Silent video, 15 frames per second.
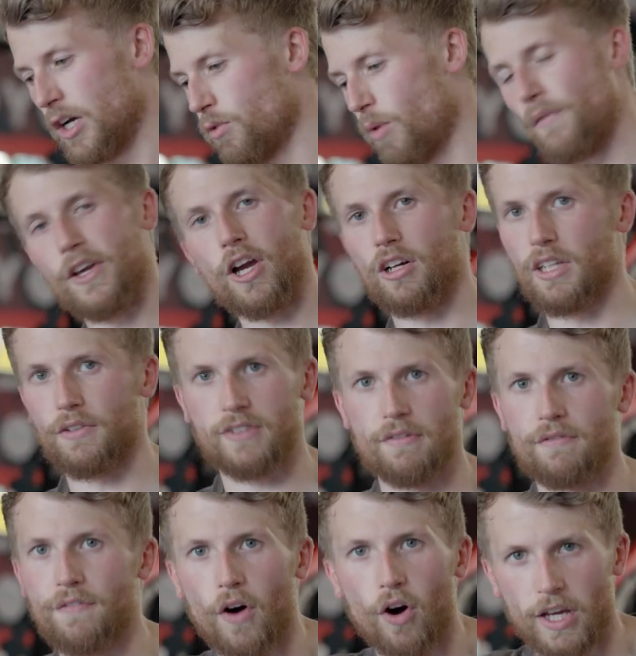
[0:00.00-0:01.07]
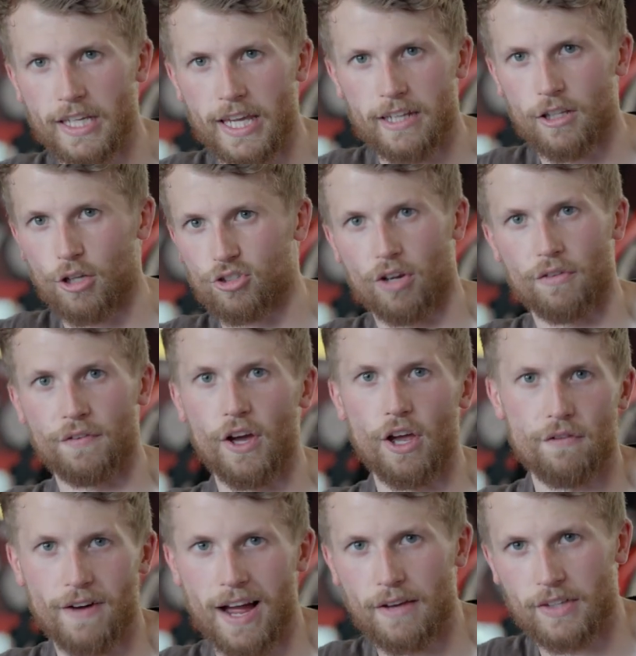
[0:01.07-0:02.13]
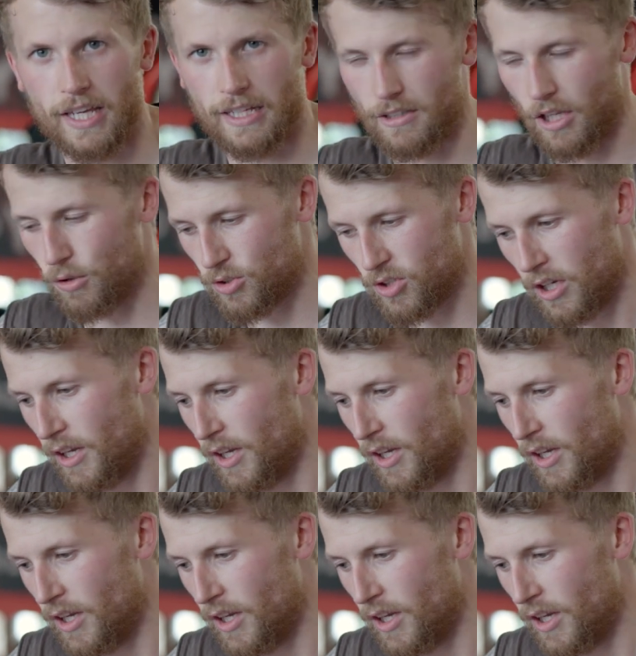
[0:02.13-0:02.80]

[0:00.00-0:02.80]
whether you're lifting 40 kilos or 35 kilos,